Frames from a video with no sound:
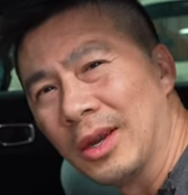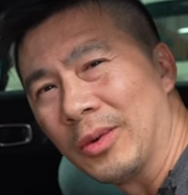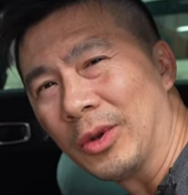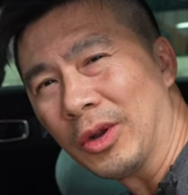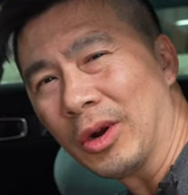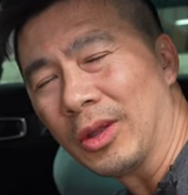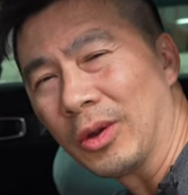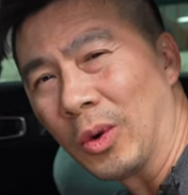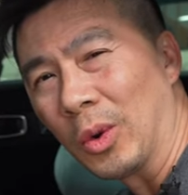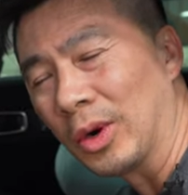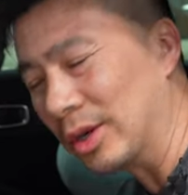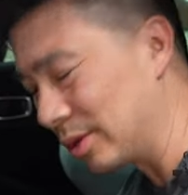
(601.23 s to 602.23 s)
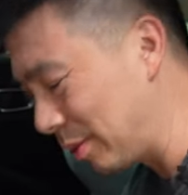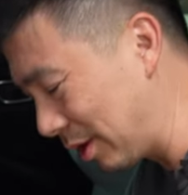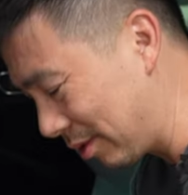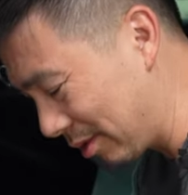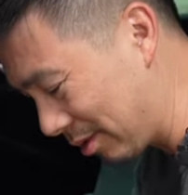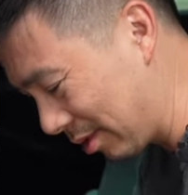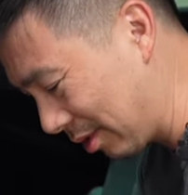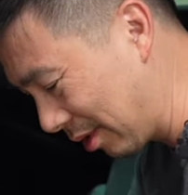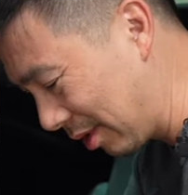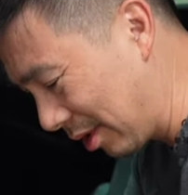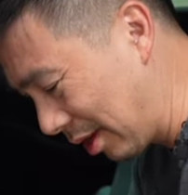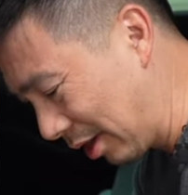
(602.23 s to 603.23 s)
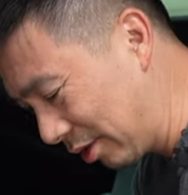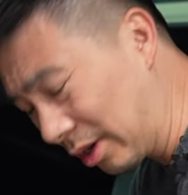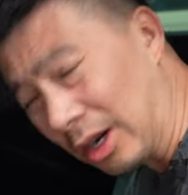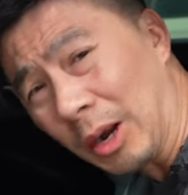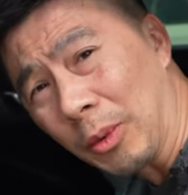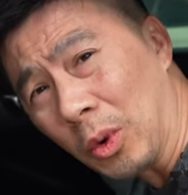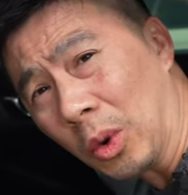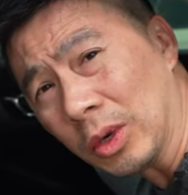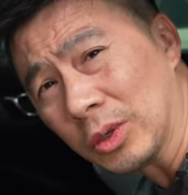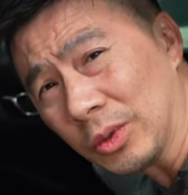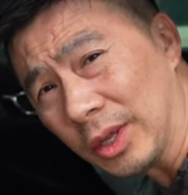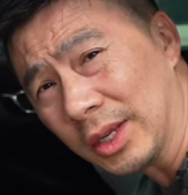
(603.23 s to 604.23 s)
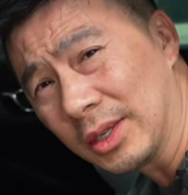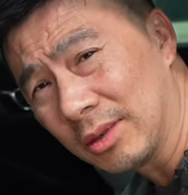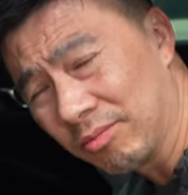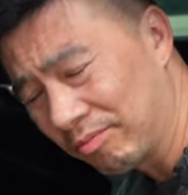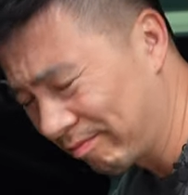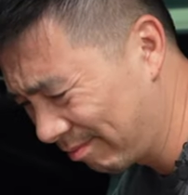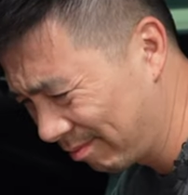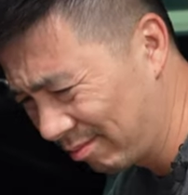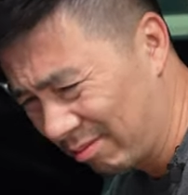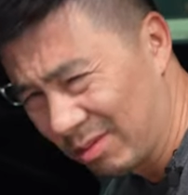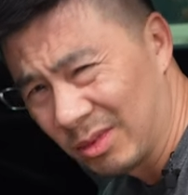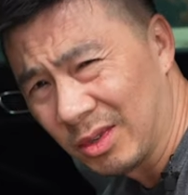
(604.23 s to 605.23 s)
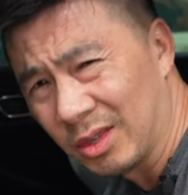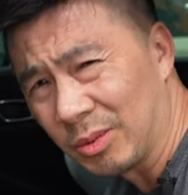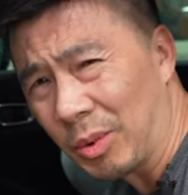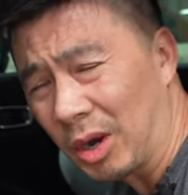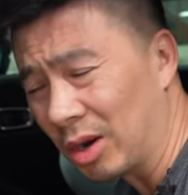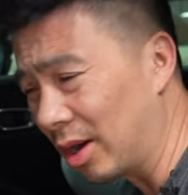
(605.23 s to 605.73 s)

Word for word: when you're on the corners, but I took a couple corners with this, spot